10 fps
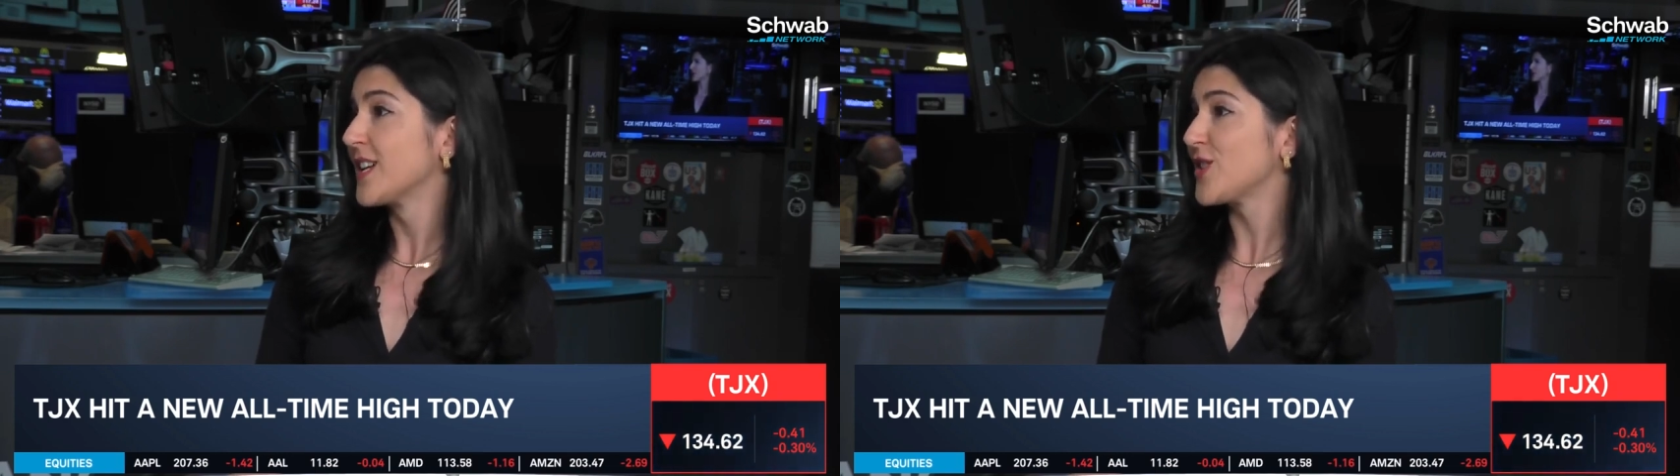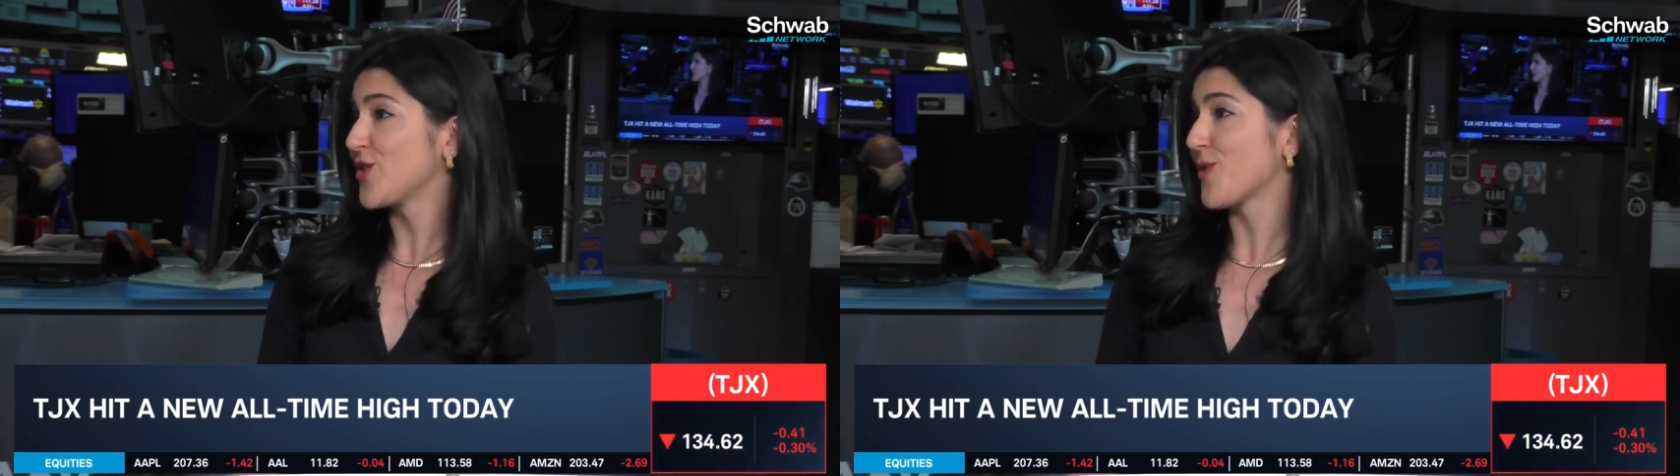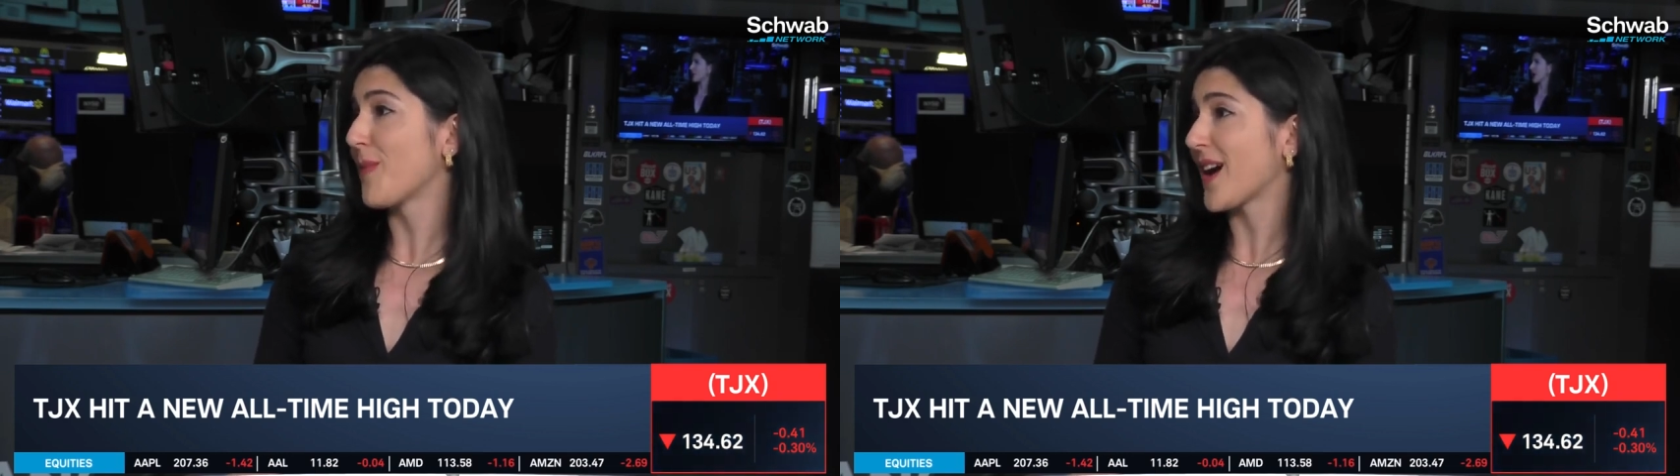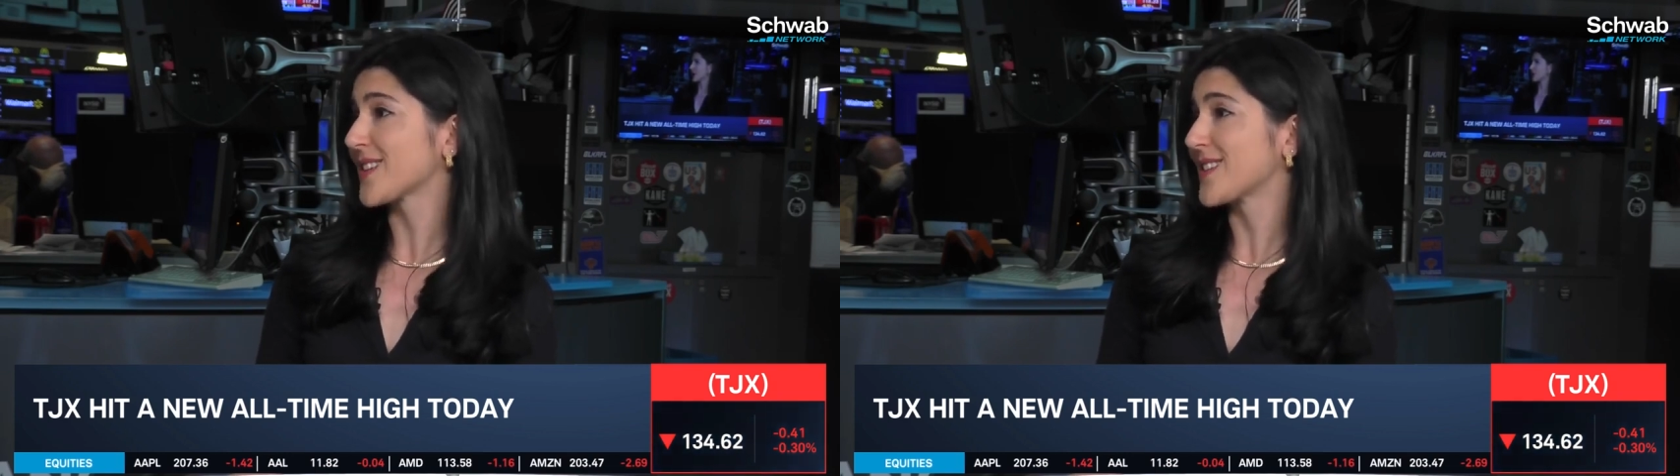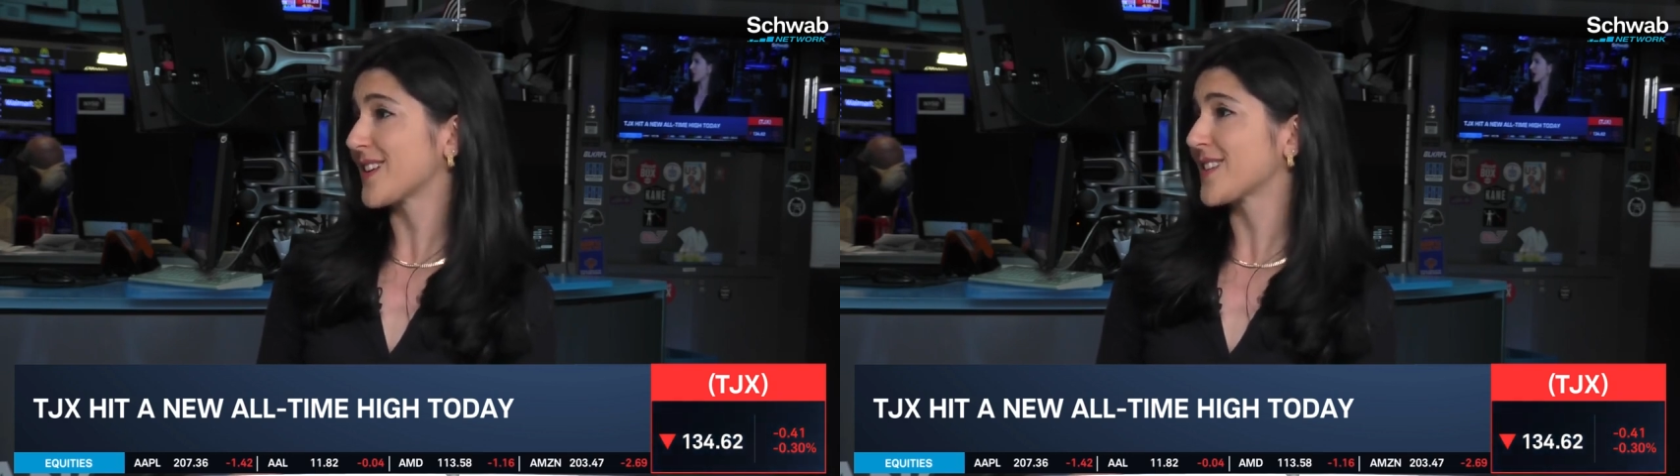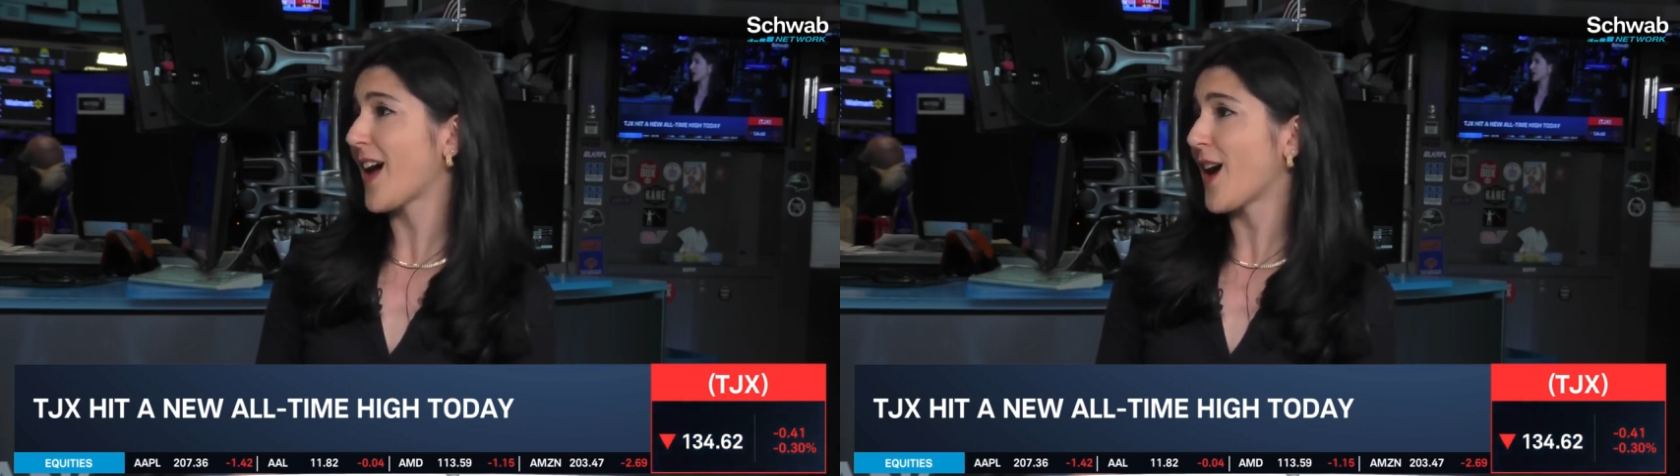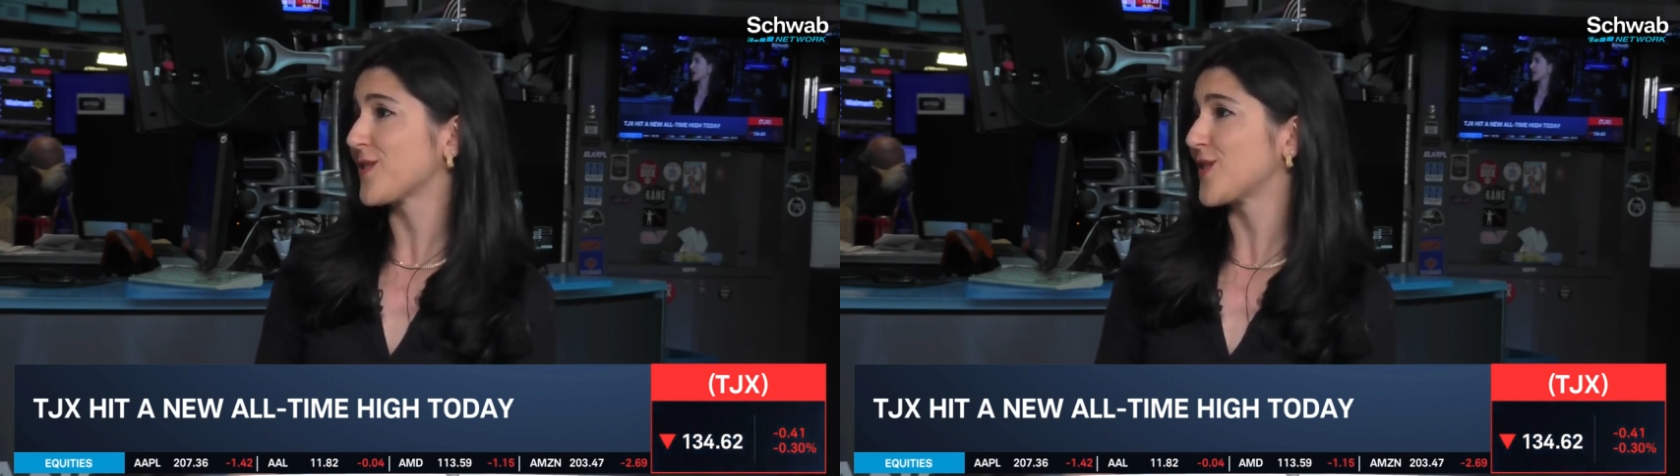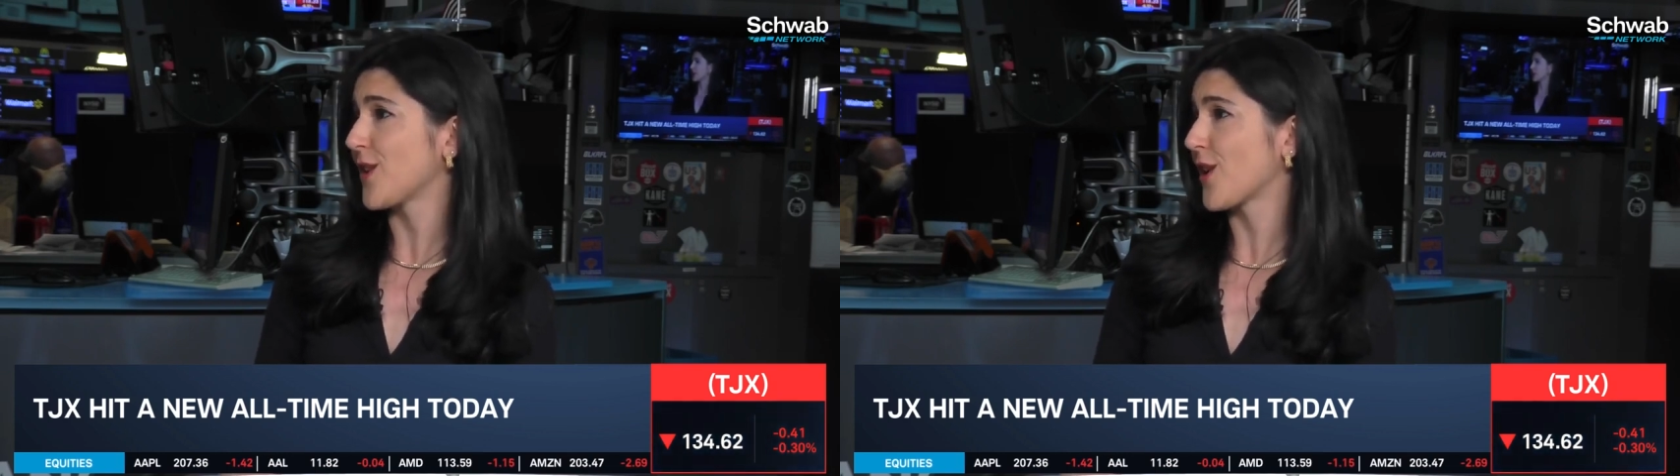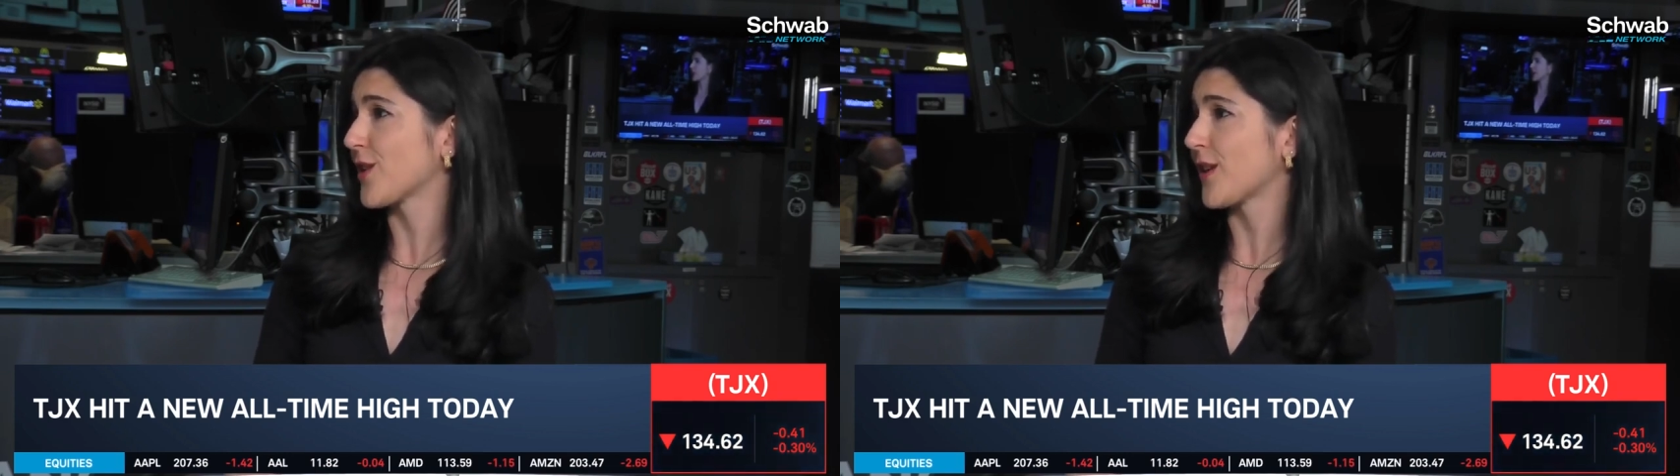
TJ Maxx does have Sierra,